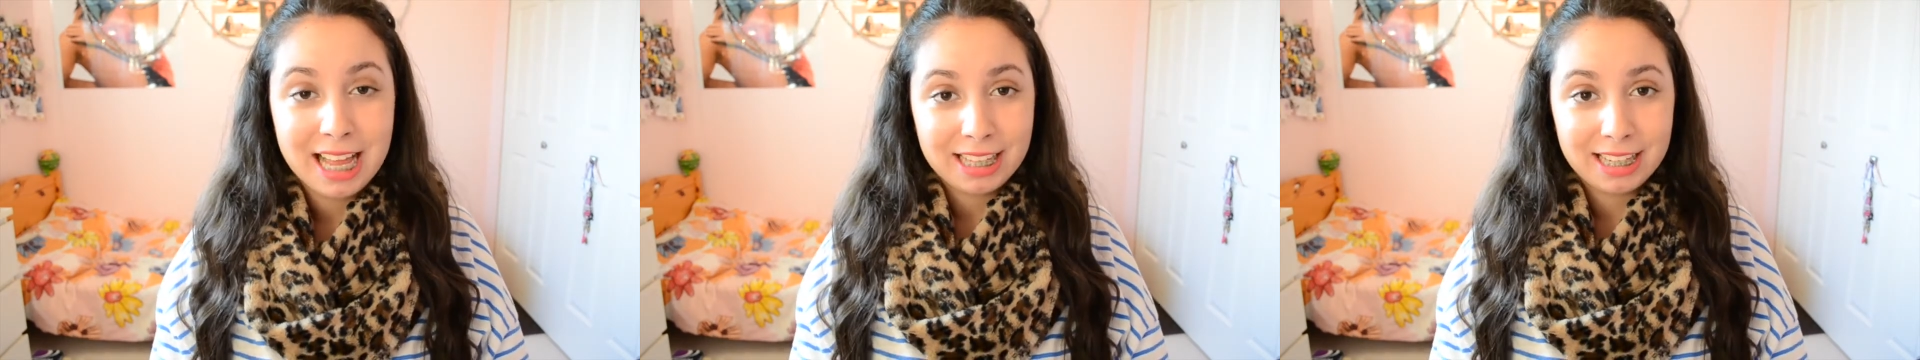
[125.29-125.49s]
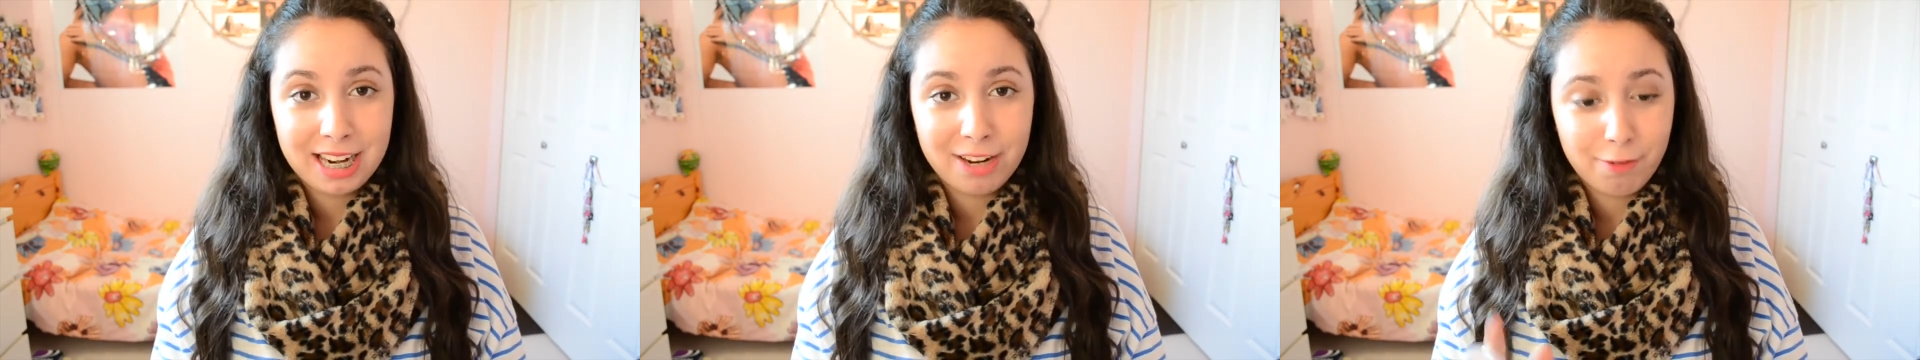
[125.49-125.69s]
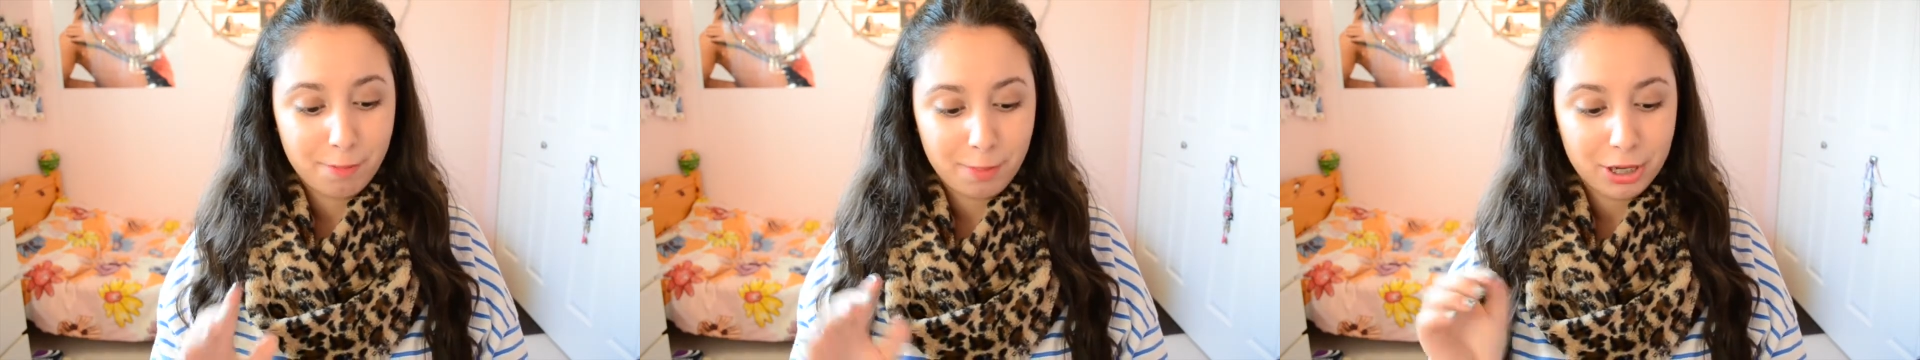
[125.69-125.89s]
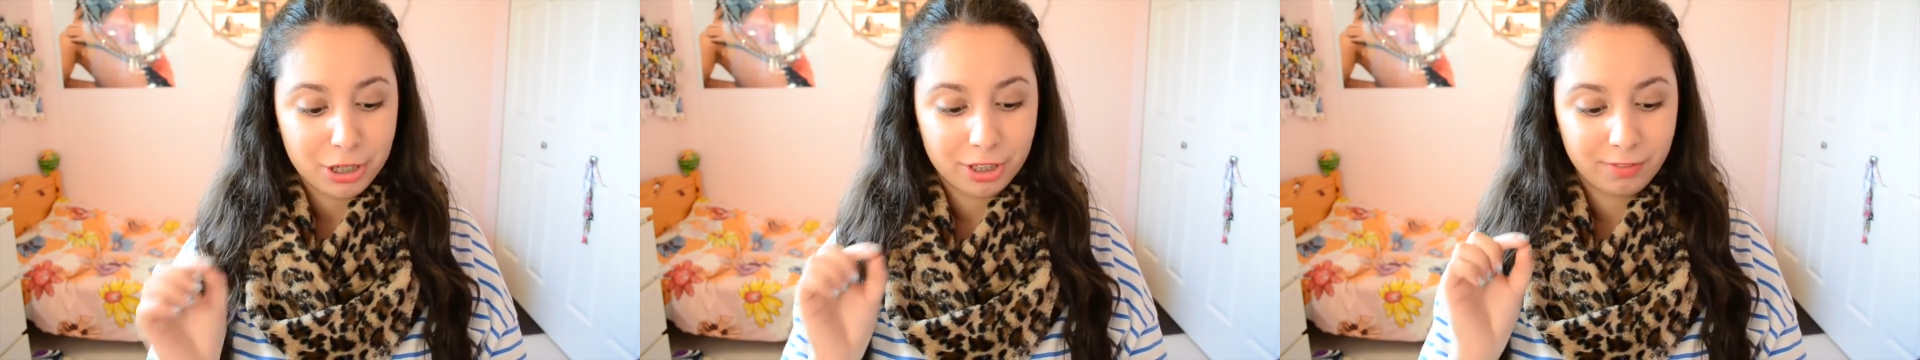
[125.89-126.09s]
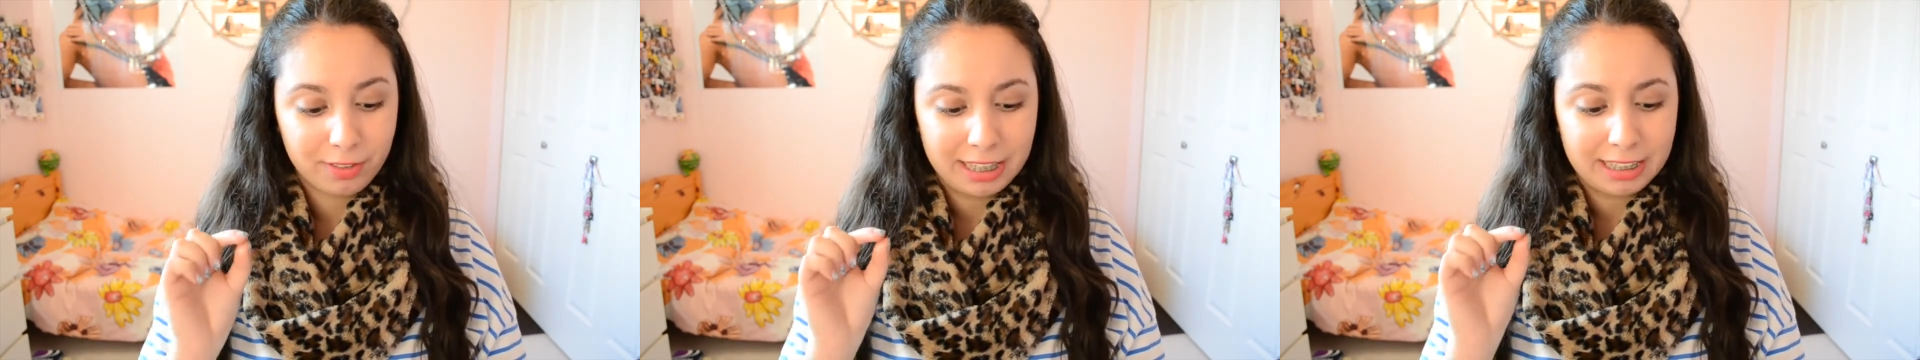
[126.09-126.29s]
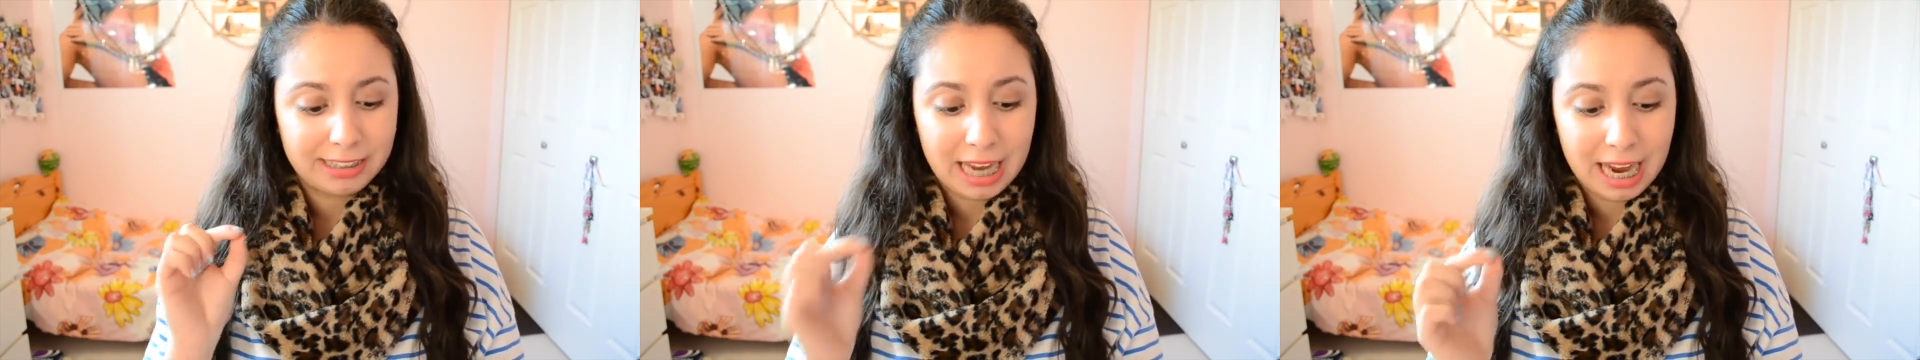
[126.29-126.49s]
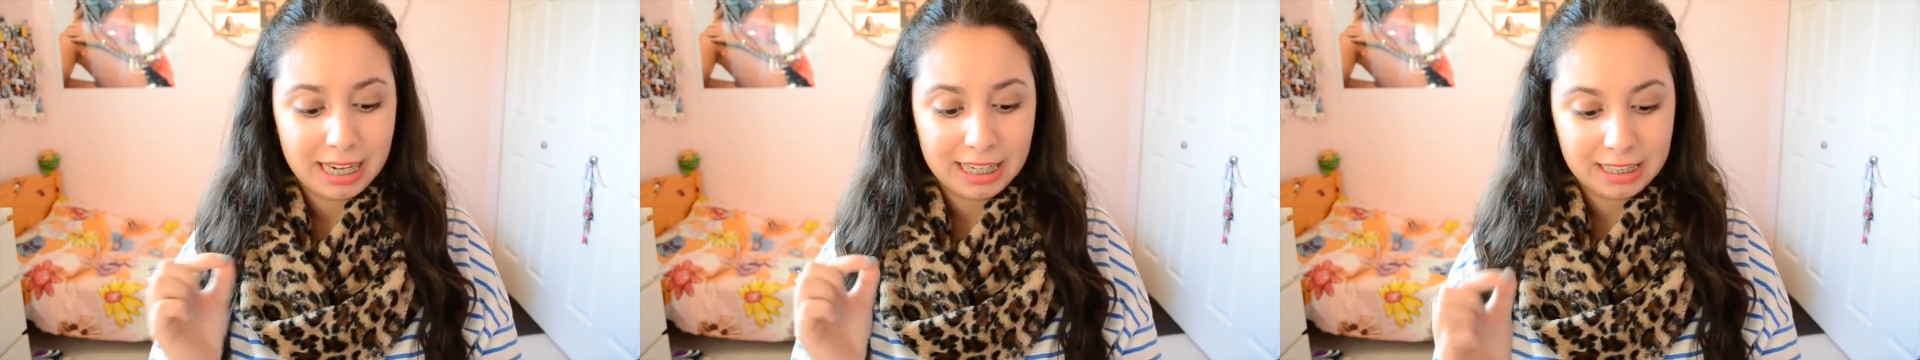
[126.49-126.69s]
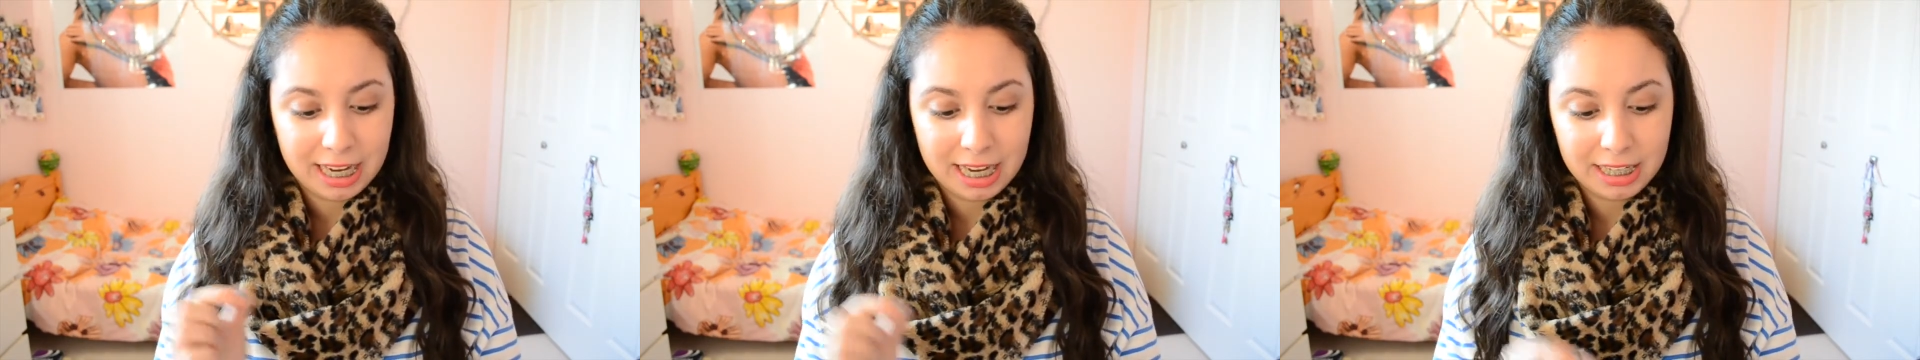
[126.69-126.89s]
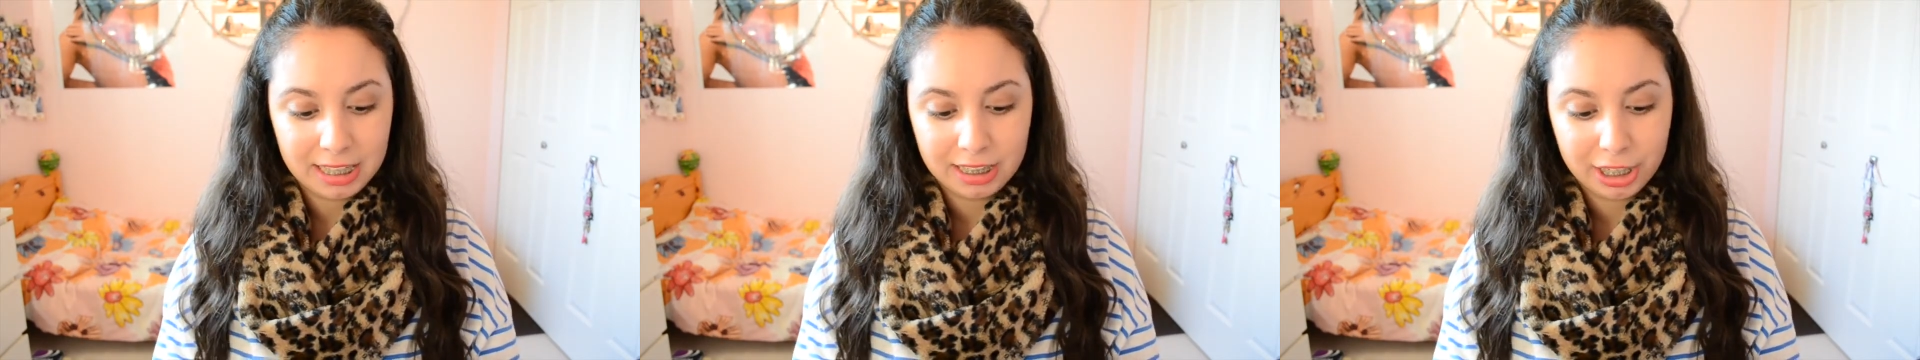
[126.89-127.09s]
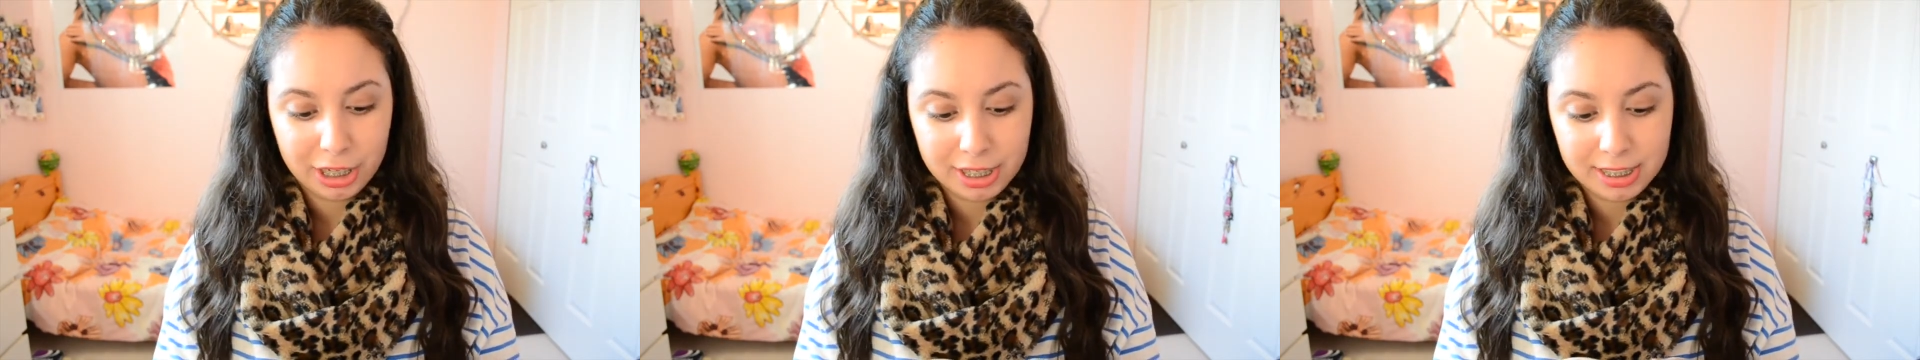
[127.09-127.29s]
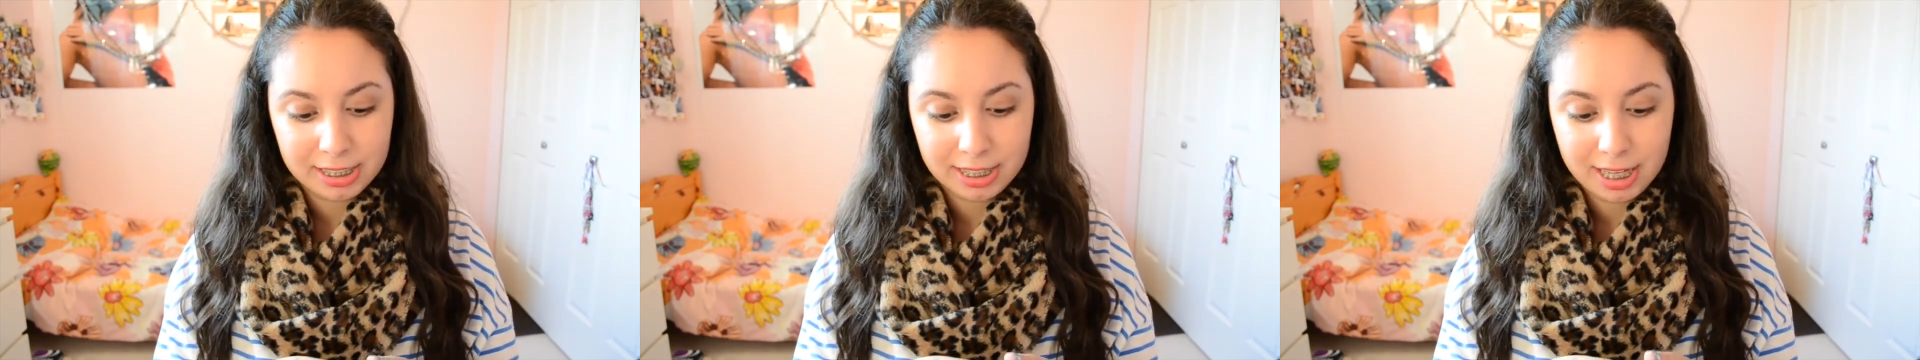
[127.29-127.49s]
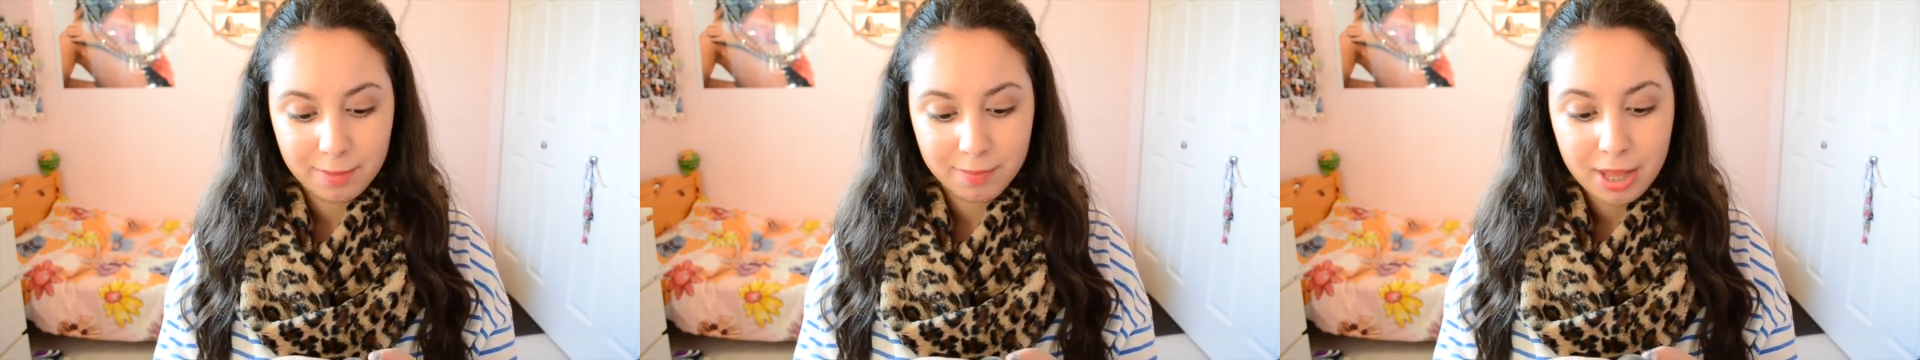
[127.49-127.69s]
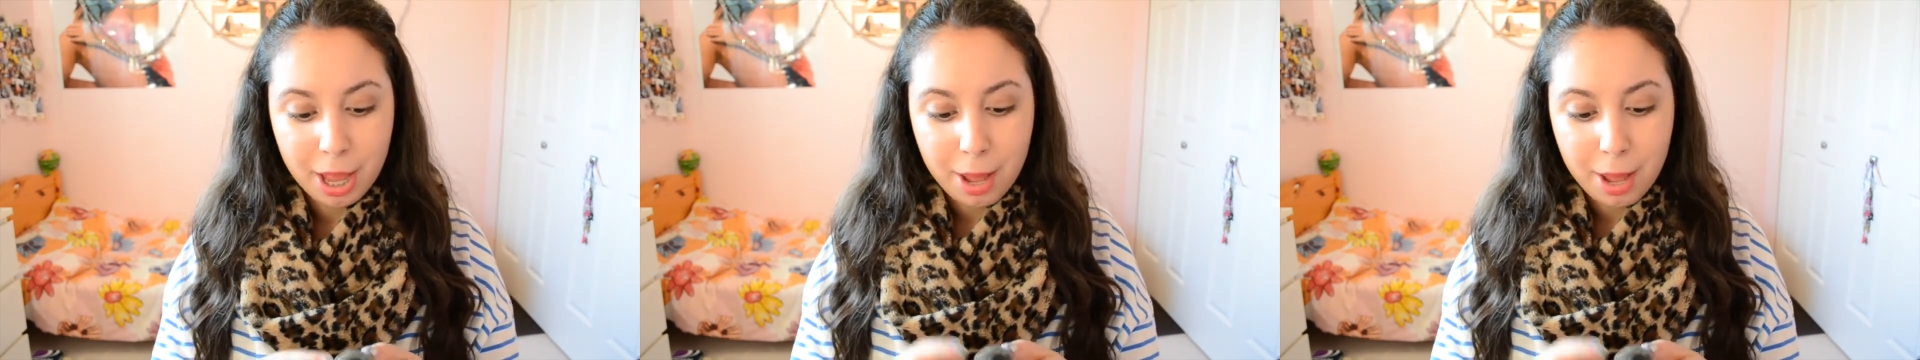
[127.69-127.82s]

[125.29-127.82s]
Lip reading: that have a bunch of like tiny glitters in them,